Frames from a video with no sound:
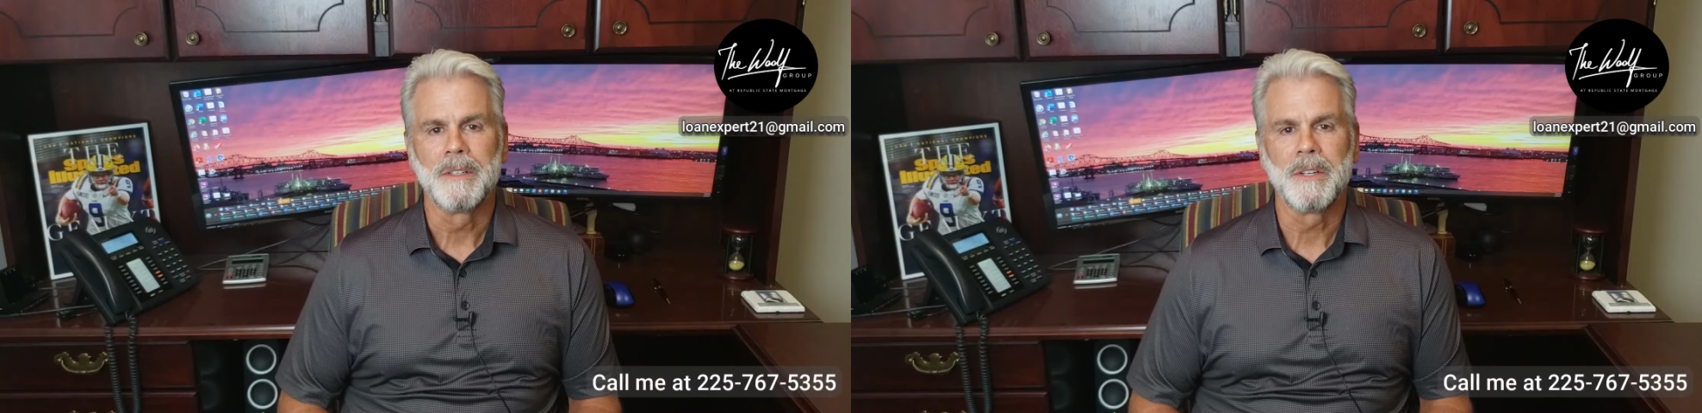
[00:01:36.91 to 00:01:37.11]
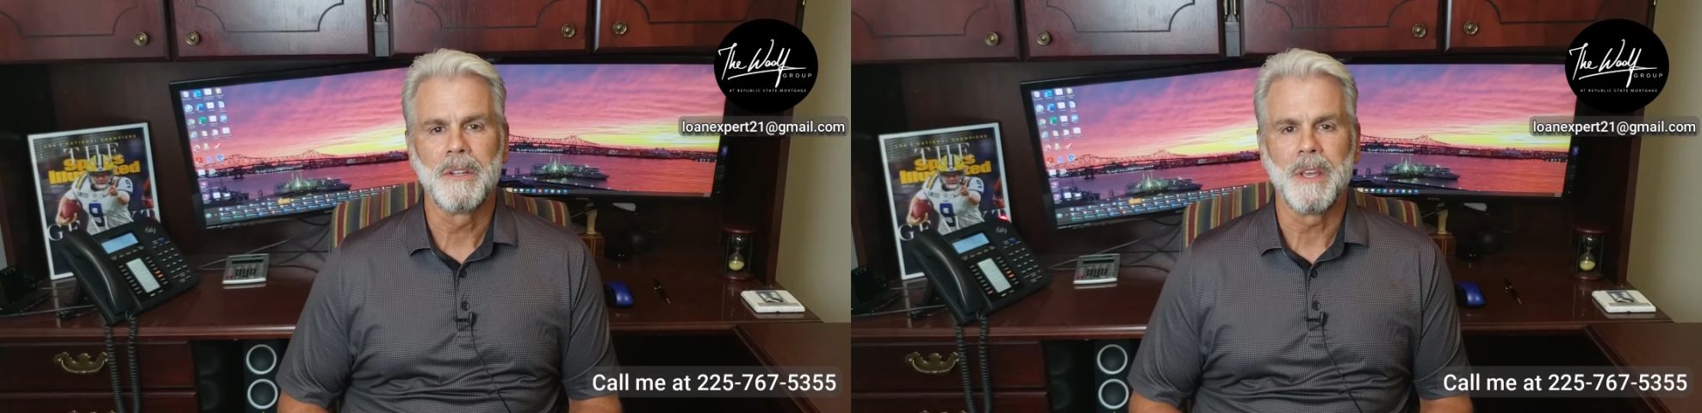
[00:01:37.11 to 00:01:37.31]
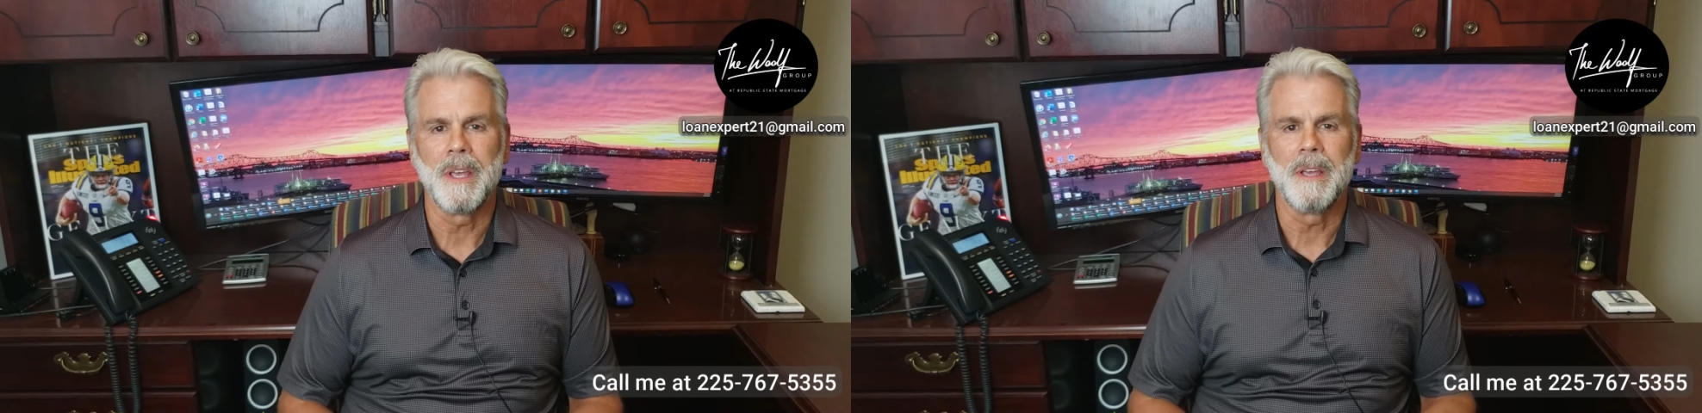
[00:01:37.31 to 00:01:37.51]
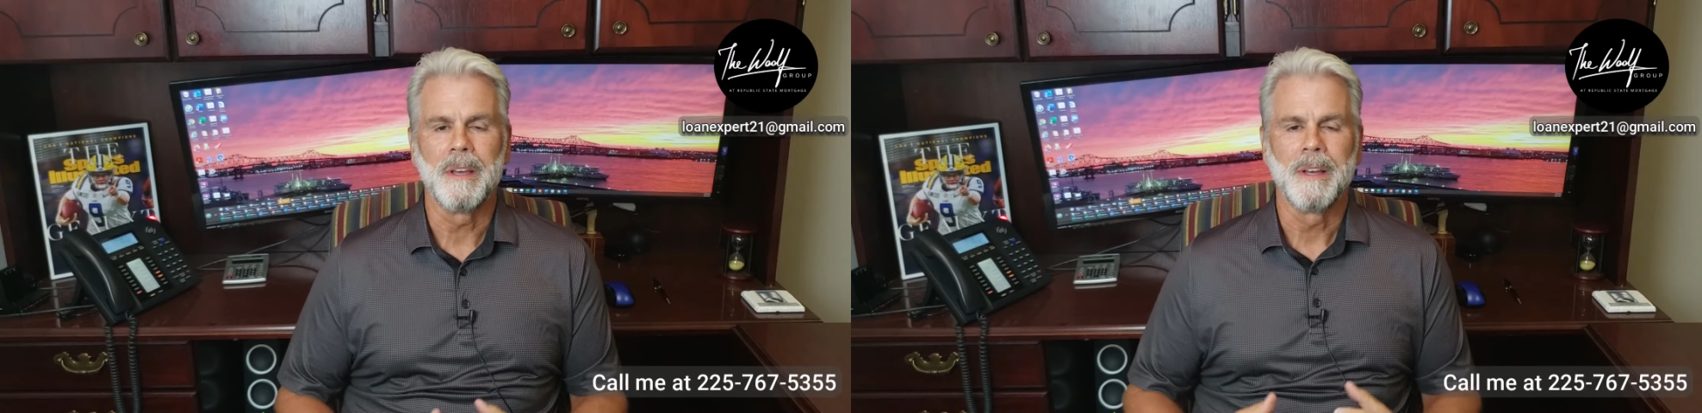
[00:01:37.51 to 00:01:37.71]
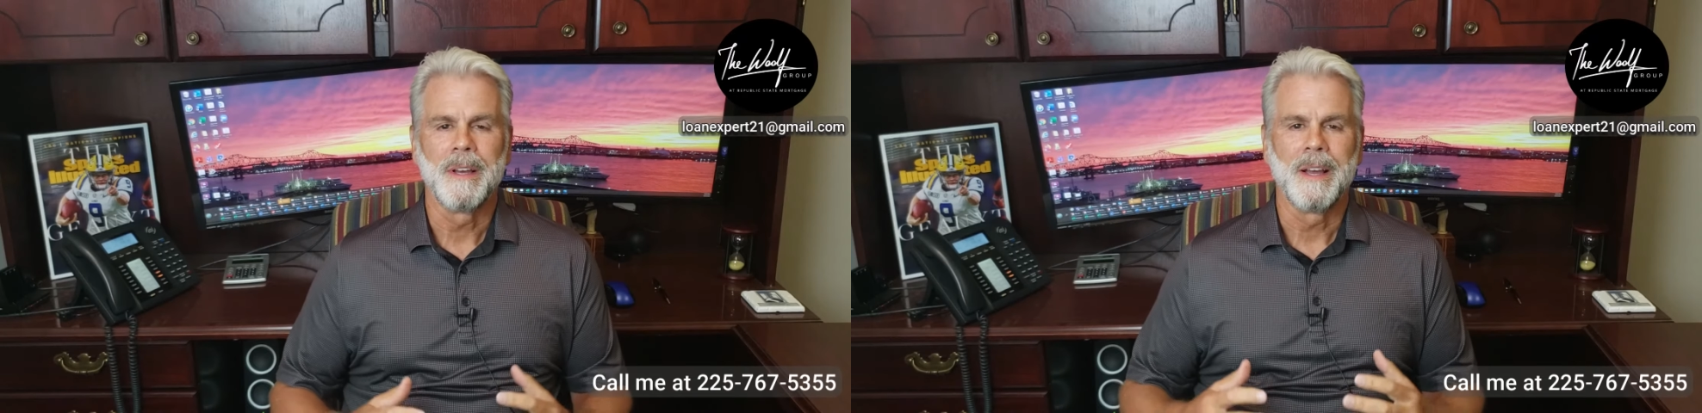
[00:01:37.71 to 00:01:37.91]
to the
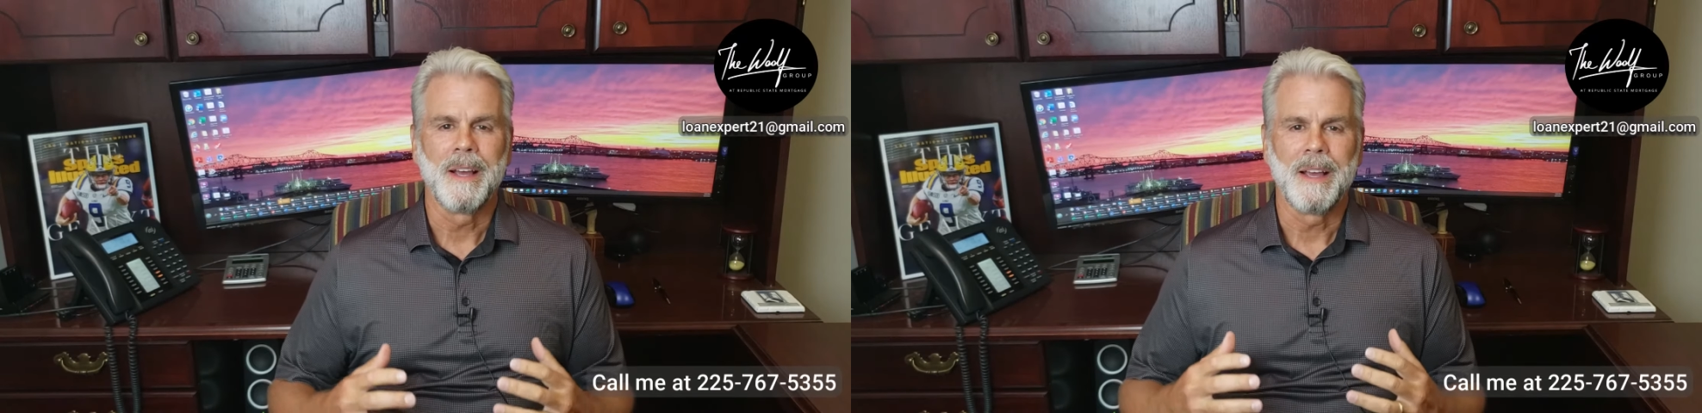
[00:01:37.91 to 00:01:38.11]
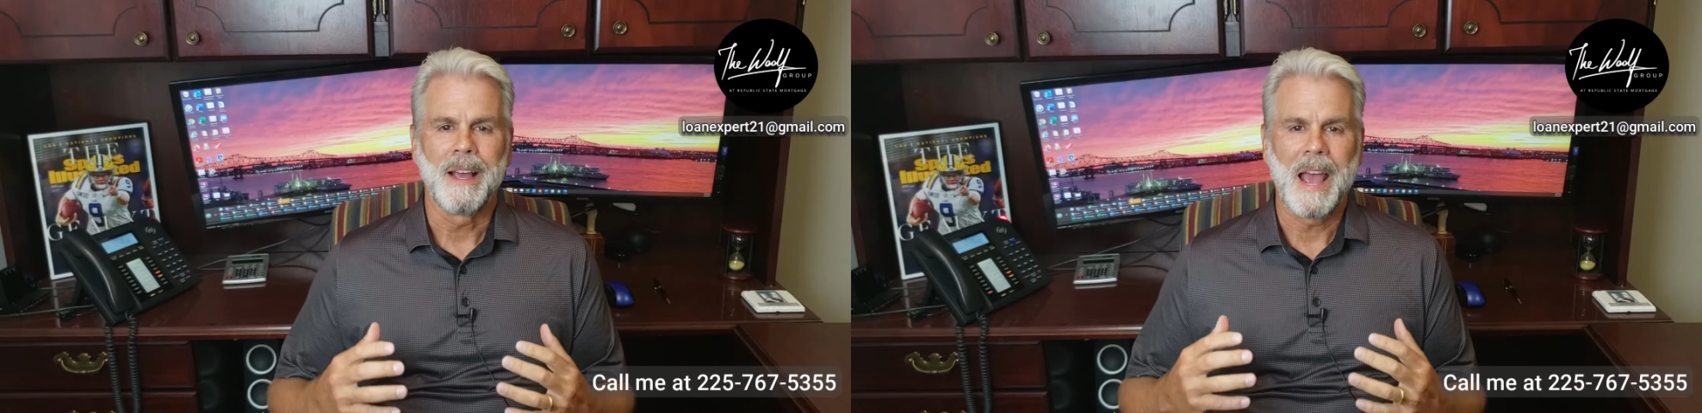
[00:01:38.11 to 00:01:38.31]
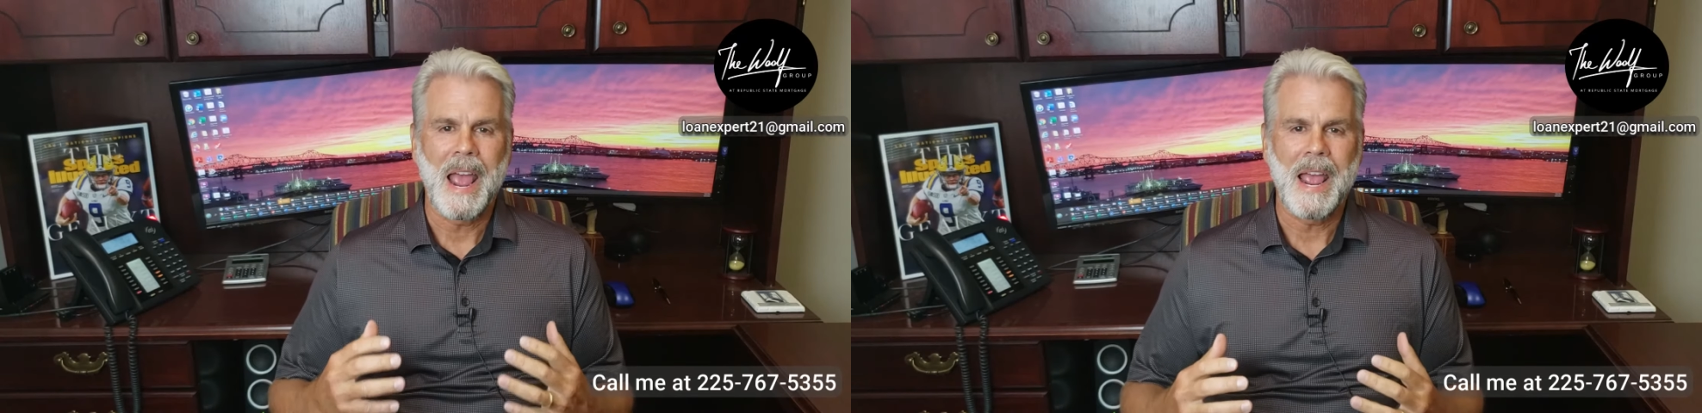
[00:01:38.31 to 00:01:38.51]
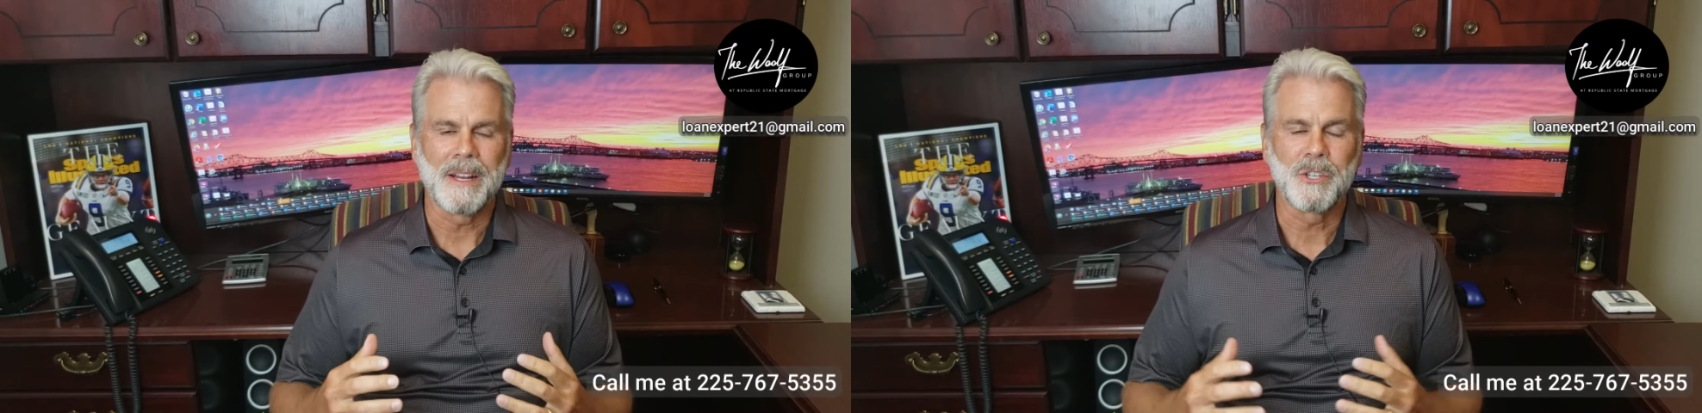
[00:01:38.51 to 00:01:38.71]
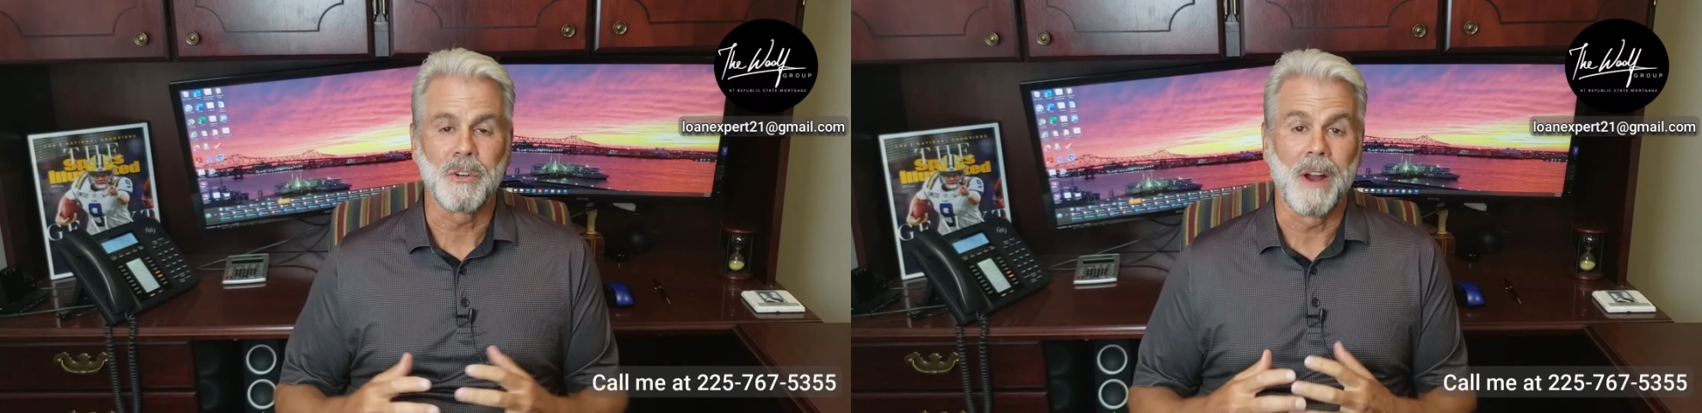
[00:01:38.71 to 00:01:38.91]

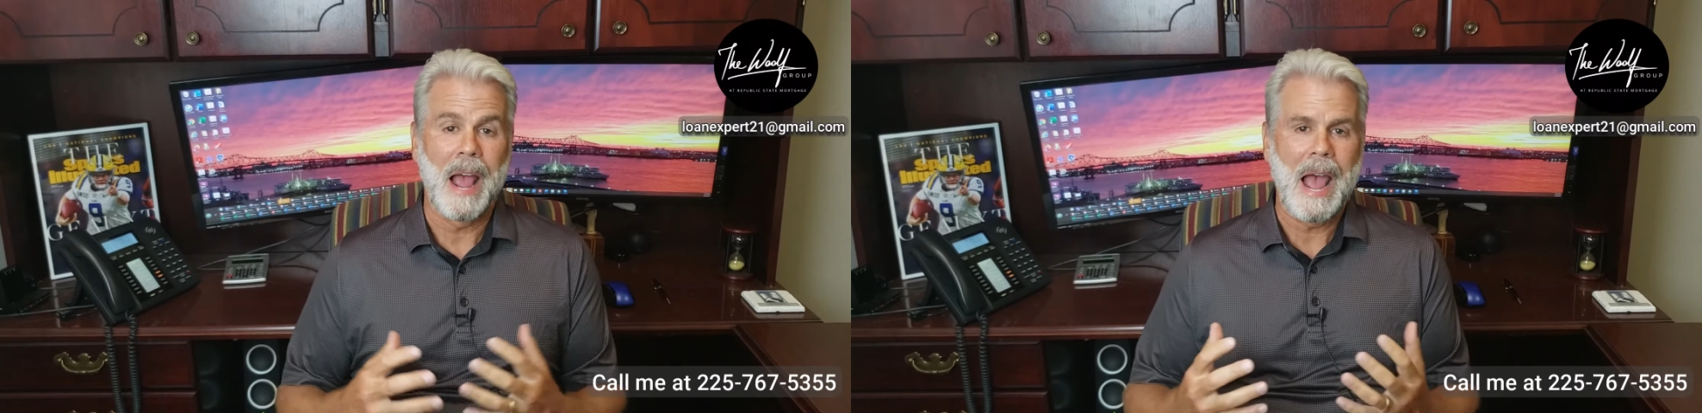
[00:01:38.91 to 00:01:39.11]
angst or